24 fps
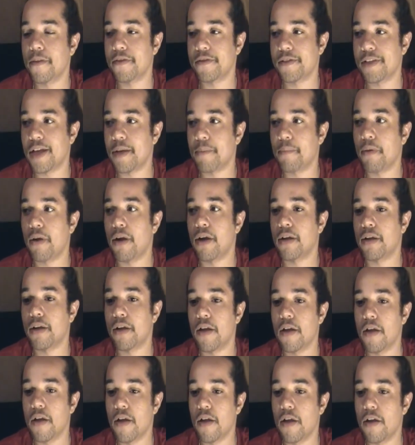to CM Punk.
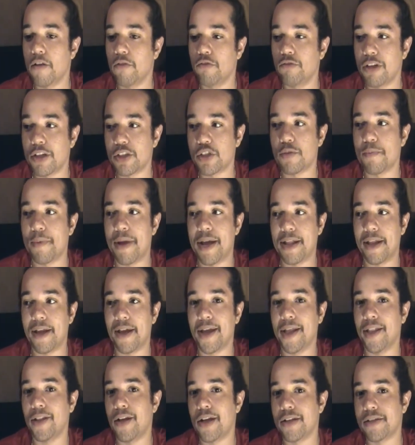
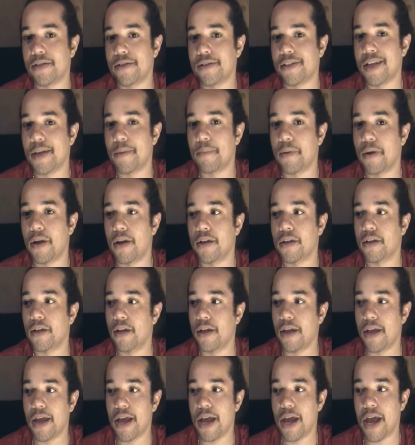WrestleMania, he lost to CM Punk.
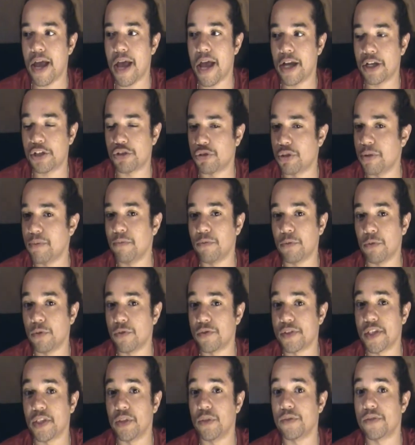Extreme
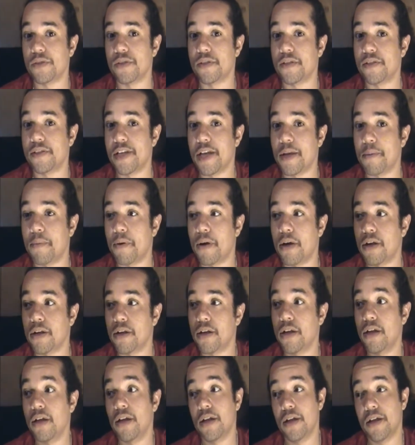Rules, he loses to CM
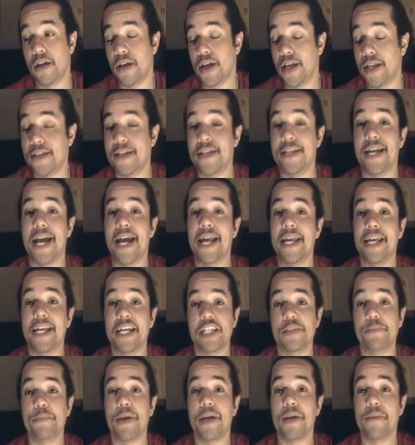Punk. And tonight, he
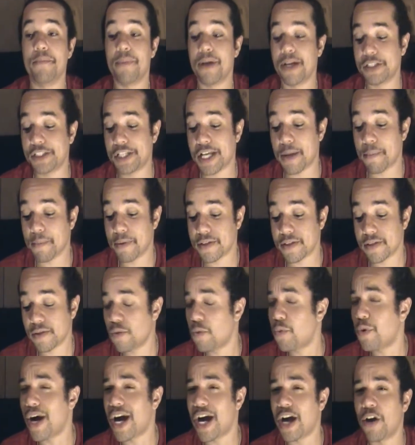gets pinned by
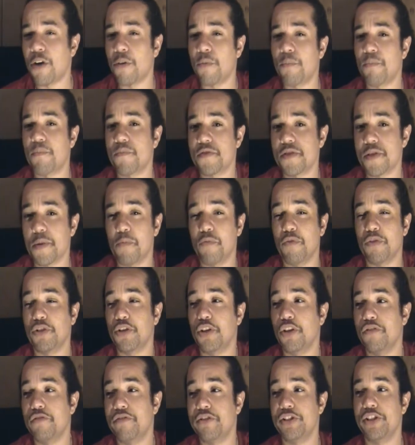Sheamus. Wow, some
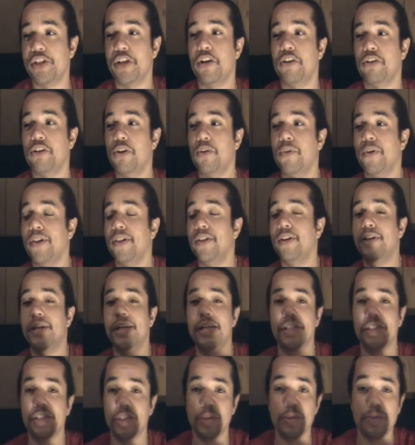return for Jericho.
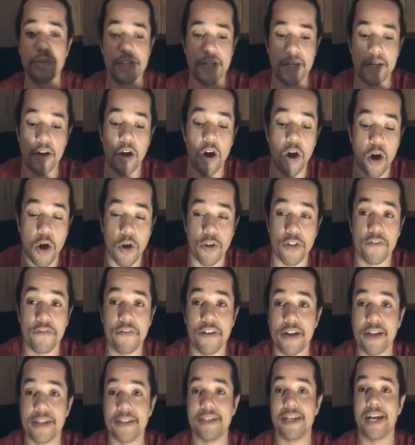He's losing all the
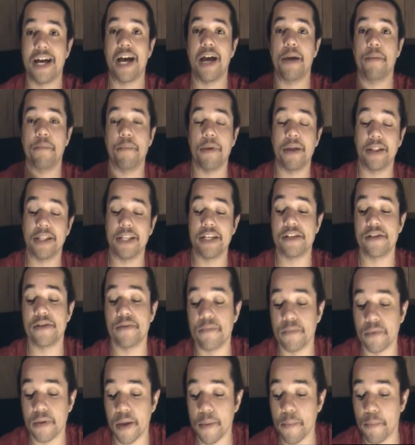fucking time, at least
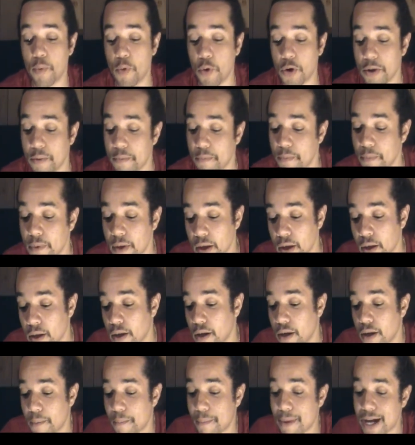in important
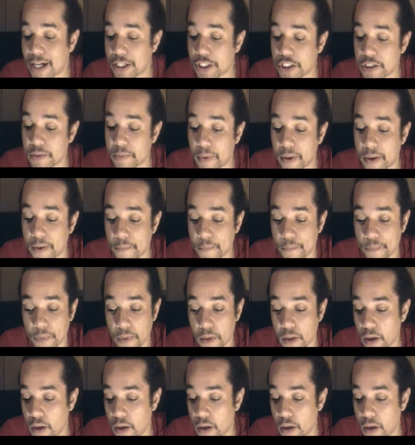matches. But